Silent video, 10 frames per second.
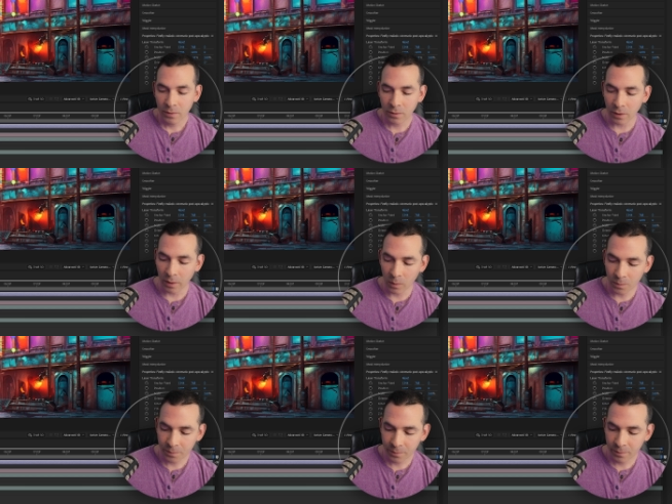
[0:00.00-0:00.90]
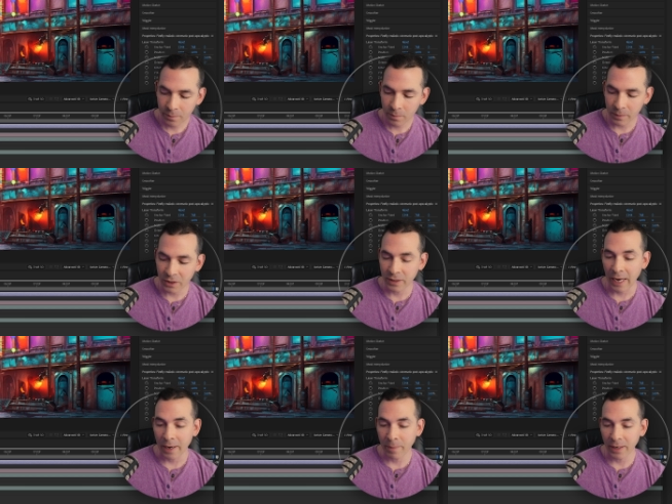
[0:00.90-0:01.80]
So let me just
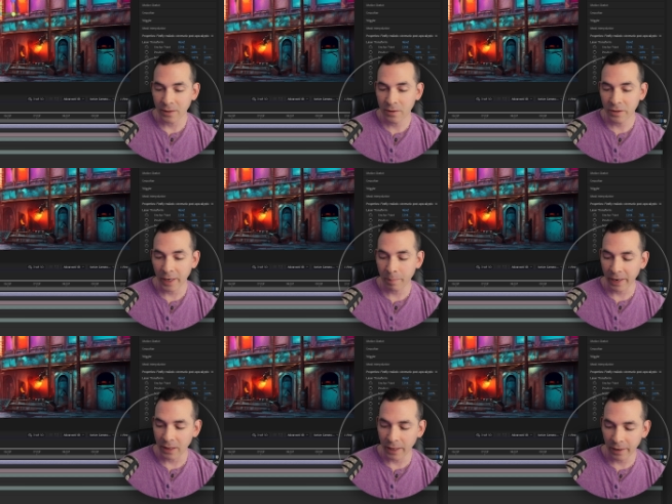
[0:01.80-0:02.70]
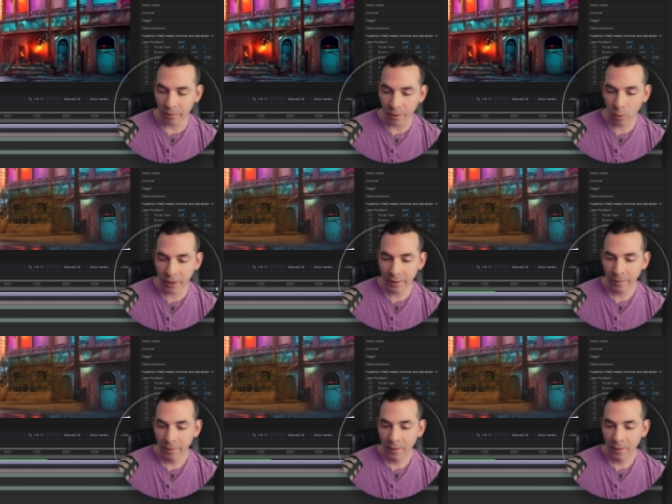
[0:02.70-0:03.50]
hide my JPEG layer real quick.